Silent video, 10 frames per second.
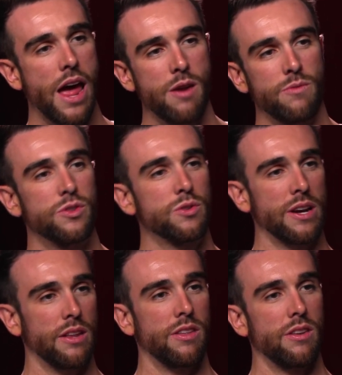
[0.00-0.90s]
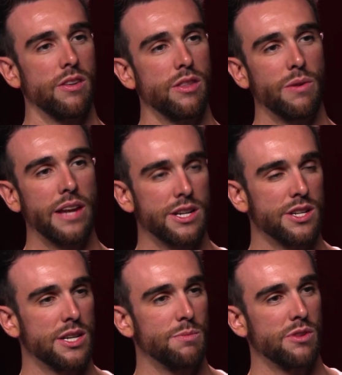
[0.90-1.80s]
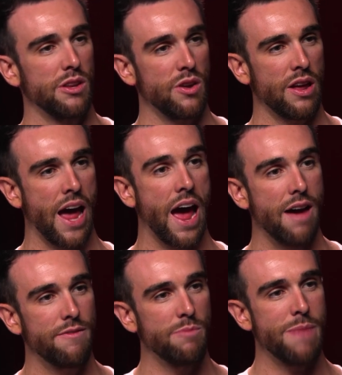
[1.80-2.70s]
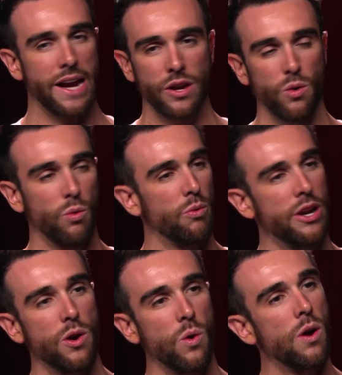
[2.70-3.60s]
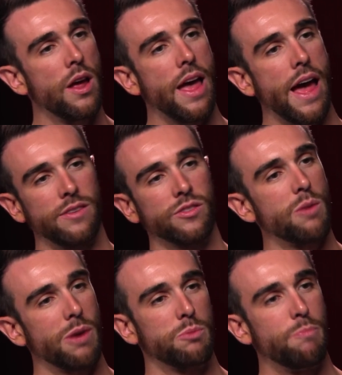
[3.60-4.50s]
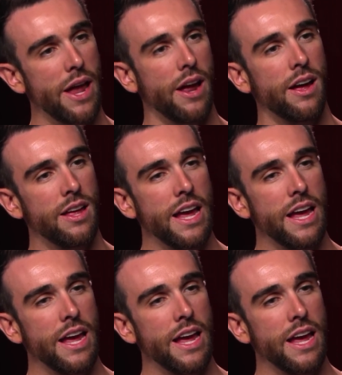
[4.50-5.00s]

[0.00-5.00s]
and strengthen the relationships that you have and make it all real and so much better.